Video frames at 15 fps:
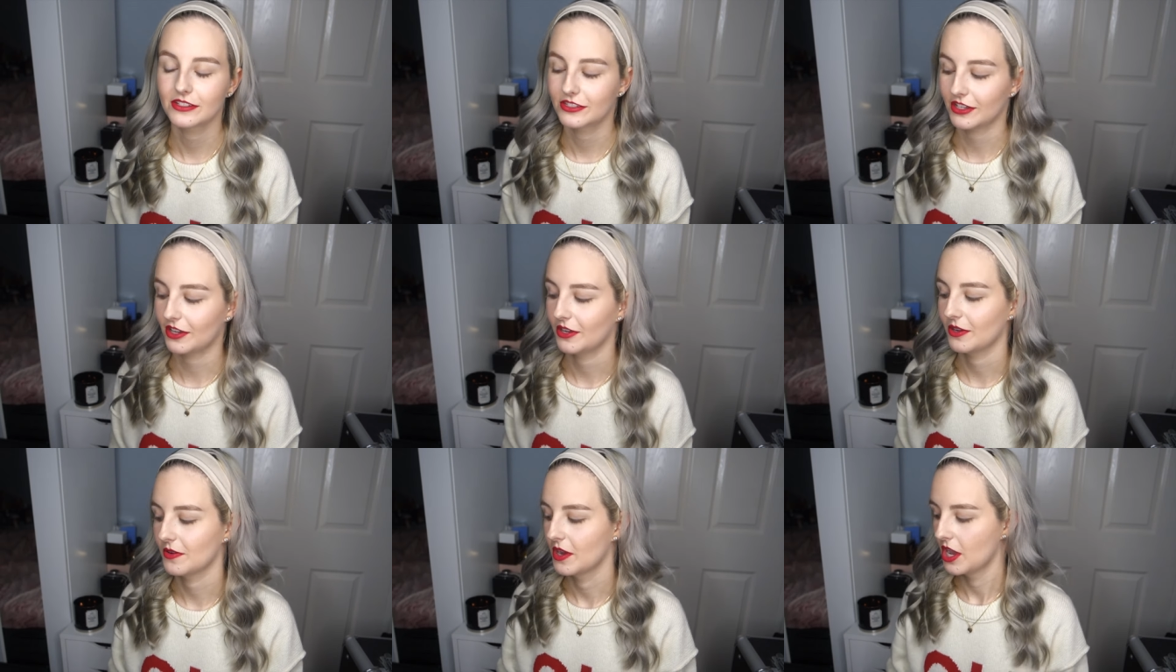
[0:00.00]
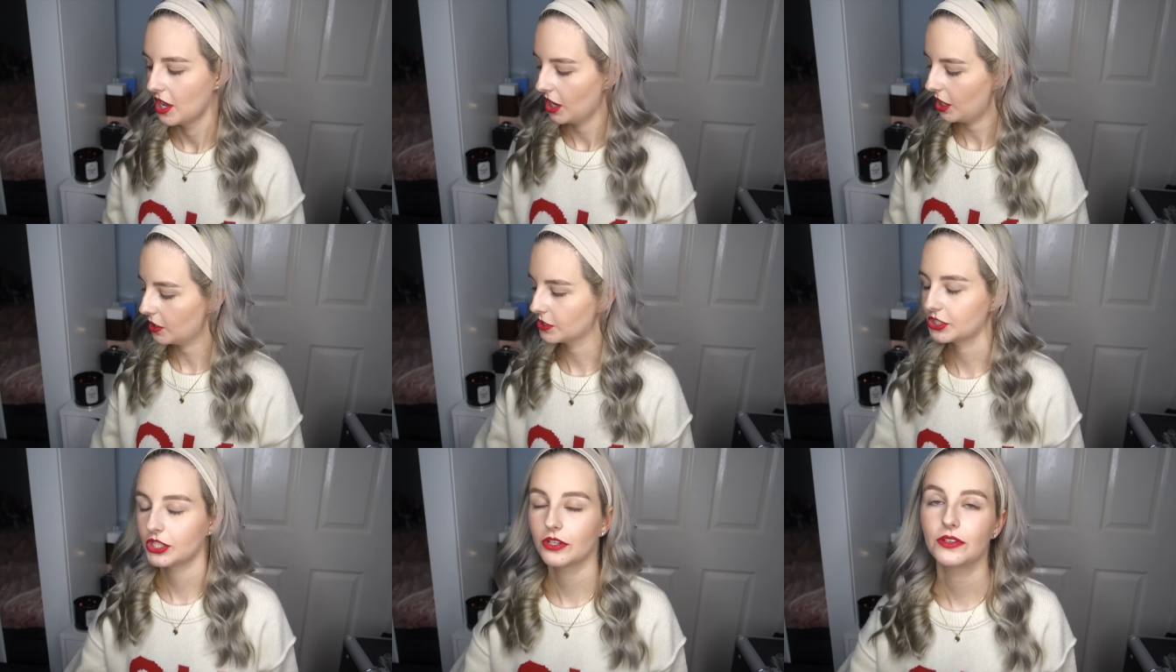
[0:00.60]
So
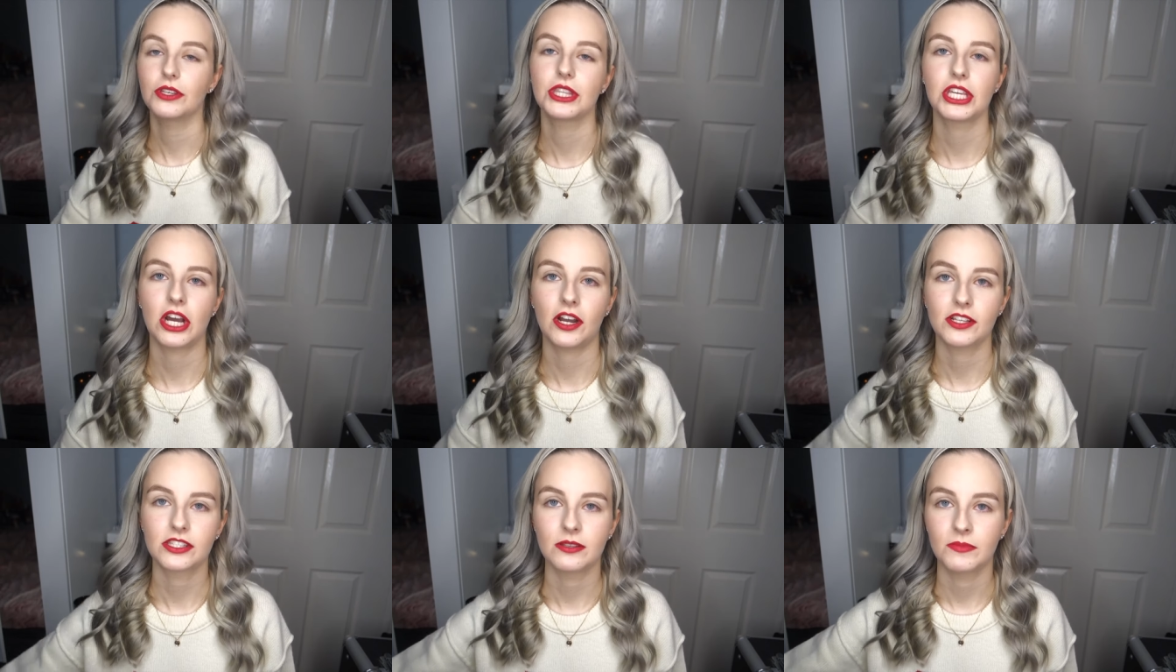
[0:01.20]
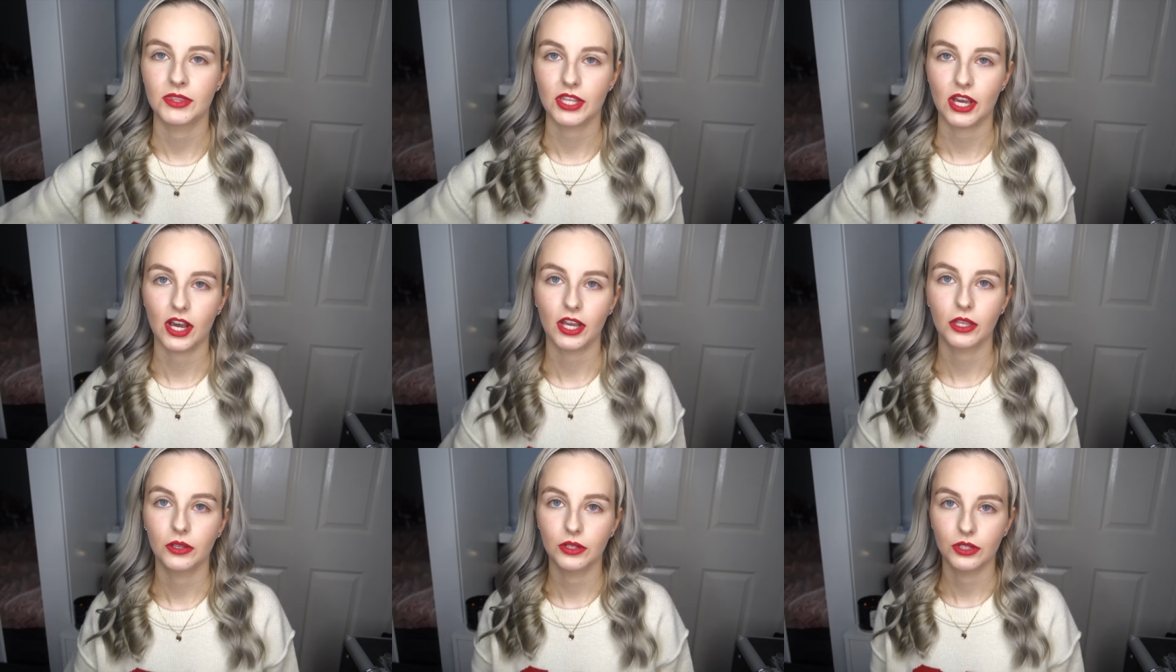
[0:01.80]
I'll show you the item that
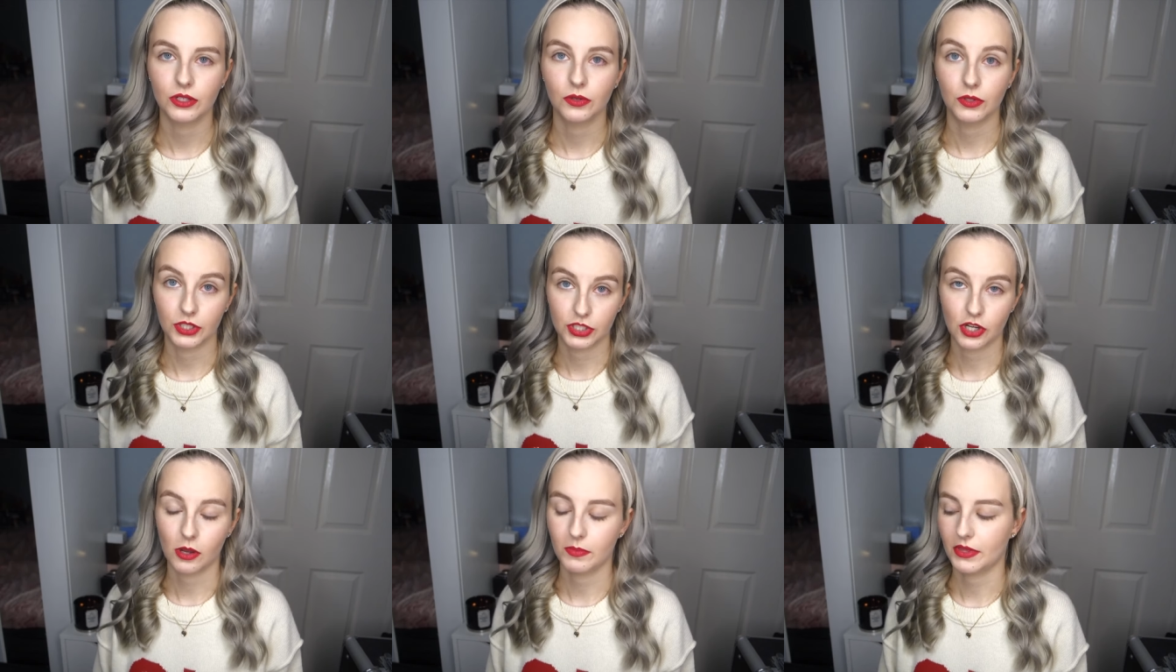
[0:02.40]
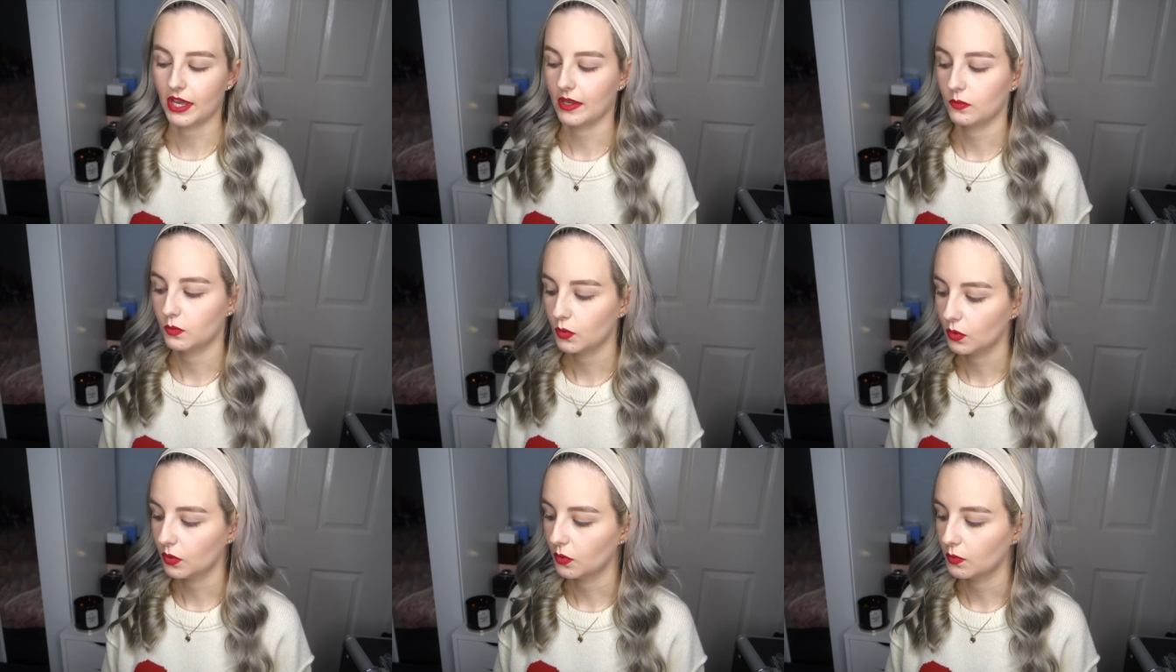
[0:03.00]
I, or the top that I
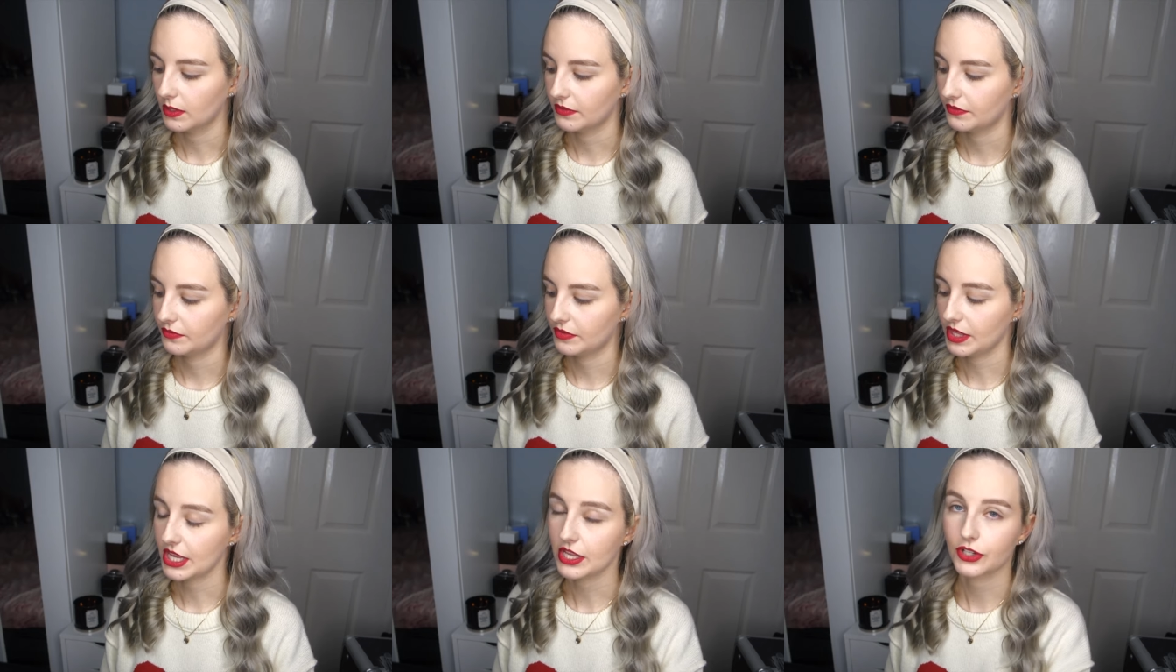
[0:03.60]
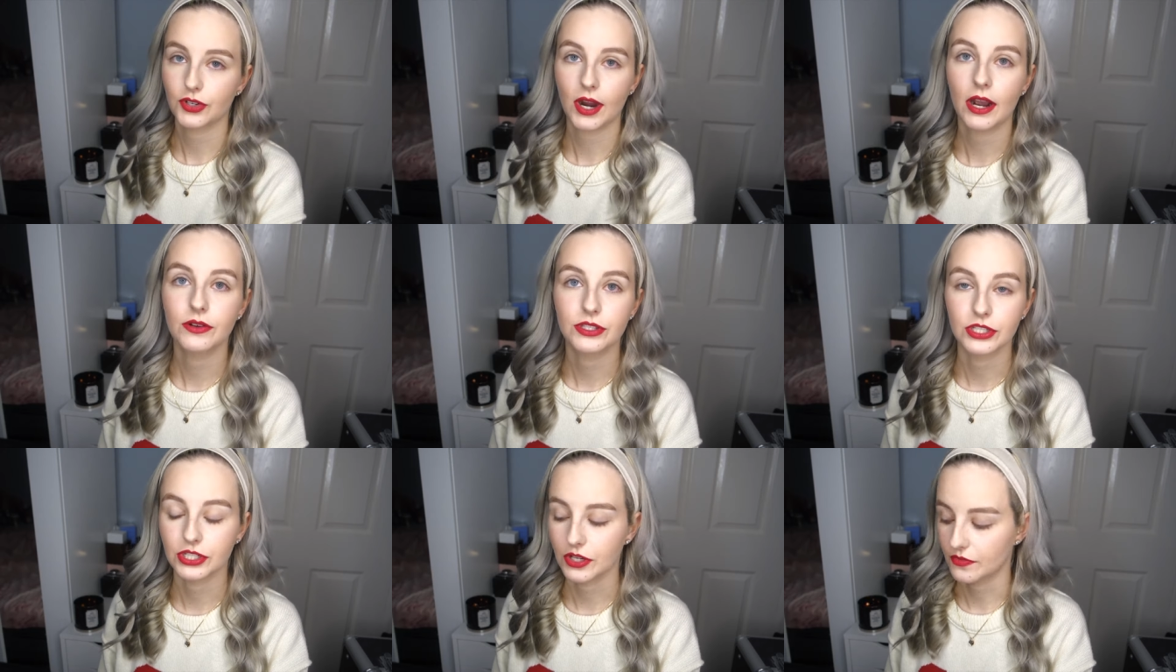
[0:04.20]
wore with the
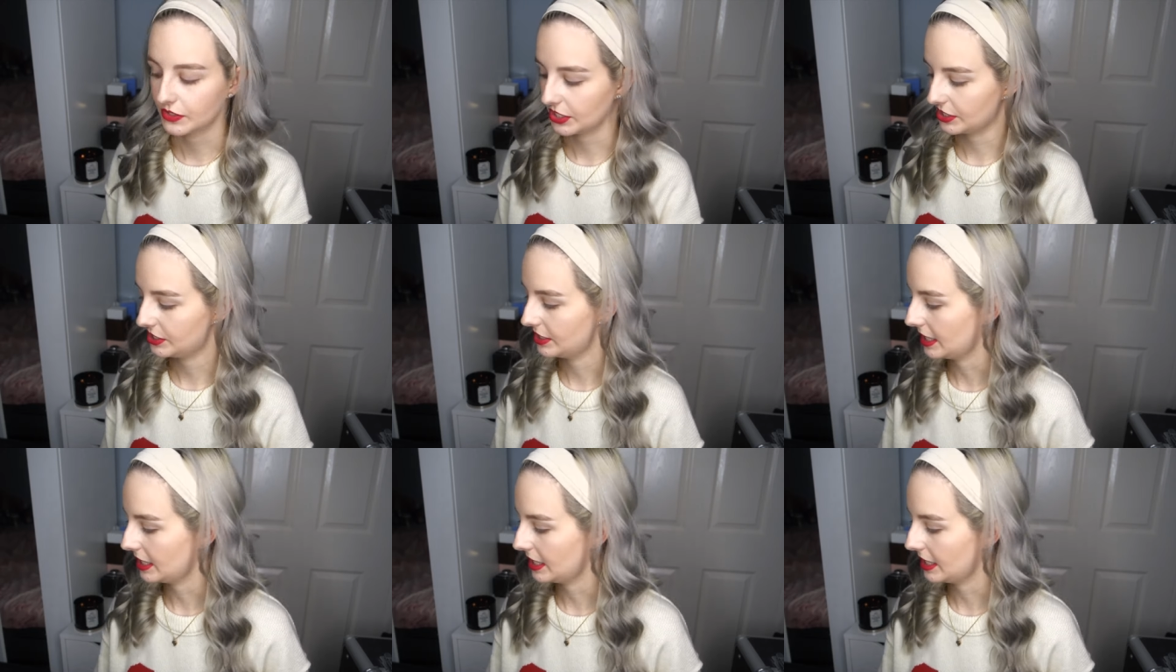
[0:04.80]
trousers you've just